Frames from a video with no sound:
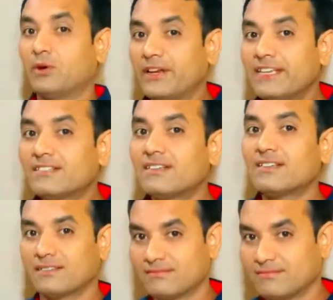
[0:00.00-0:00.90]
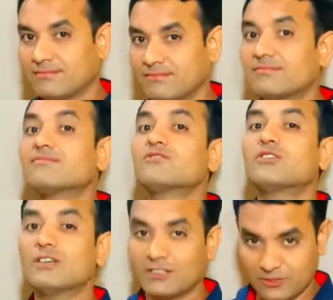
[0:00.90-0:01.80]
Pull is
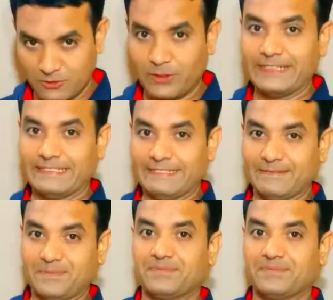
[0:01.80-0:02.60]
sweater.